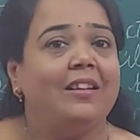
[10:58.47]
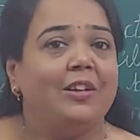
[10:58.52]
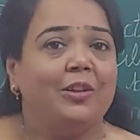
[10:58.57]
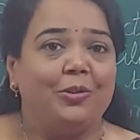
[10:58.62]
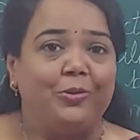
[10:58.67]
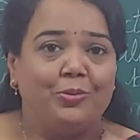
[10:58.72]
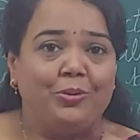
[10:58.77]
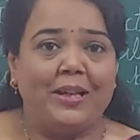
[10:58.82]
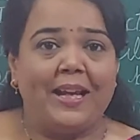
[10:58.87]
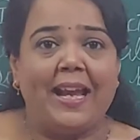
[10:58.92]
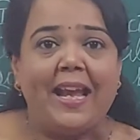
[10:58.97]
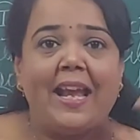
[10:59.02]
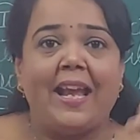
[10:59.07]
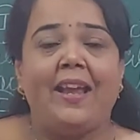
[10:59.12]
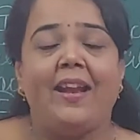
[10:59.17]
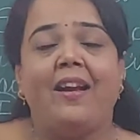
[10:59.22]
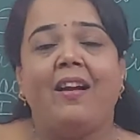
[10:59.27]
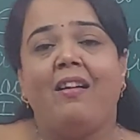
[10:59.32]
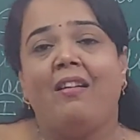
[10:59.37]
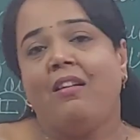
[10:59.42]
to the
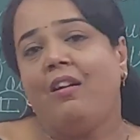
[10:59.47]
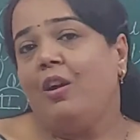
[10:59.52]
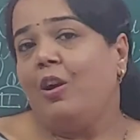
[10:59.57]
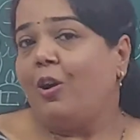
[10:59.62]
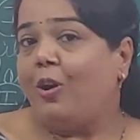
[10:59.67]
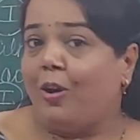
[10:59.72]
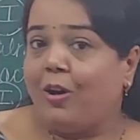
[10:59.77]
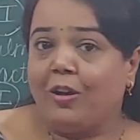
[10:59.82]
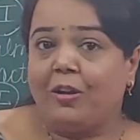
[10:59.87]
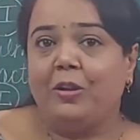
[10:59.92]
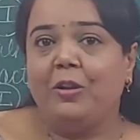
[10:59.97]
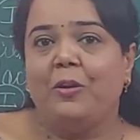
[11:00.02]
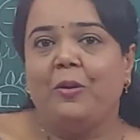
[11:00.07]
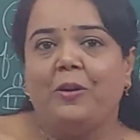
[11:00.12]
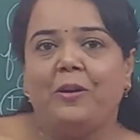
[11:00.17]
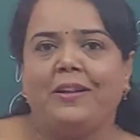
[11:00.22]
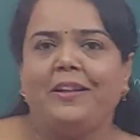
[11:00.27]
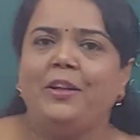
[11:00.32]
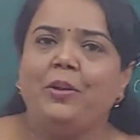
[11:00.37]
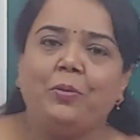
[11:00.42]
era or
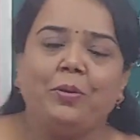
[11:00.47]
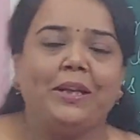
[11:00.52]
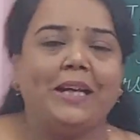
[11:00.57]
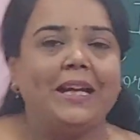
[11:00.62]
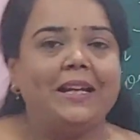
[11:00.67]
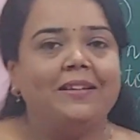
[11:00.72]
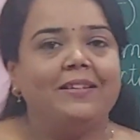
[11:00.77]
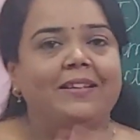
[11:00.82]
not. You can